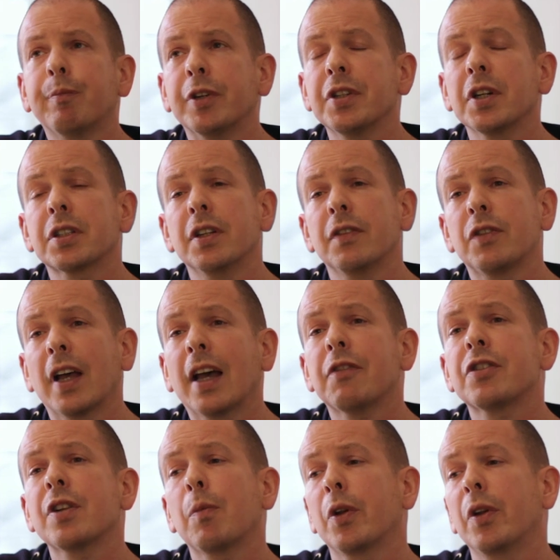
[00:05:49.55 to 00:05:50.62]
productive to
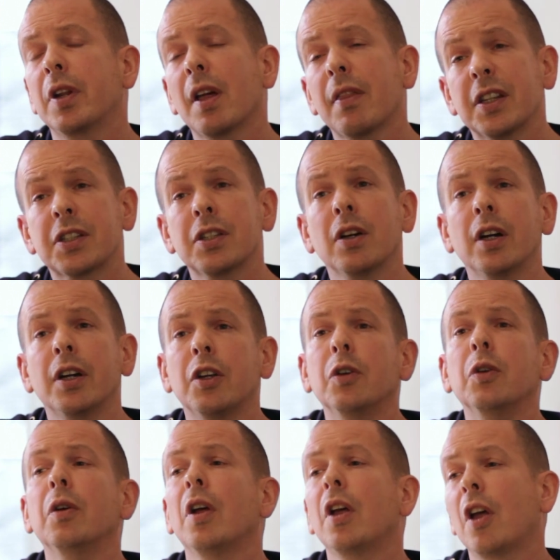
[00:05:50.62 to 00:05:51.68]
have someone on the other side
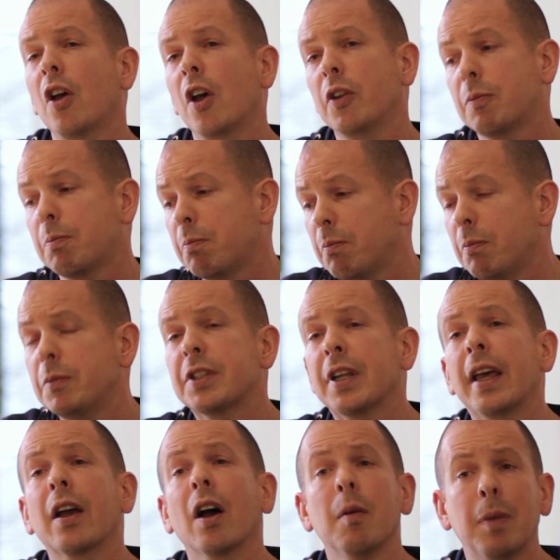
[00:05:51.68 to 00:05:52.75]
who's saying,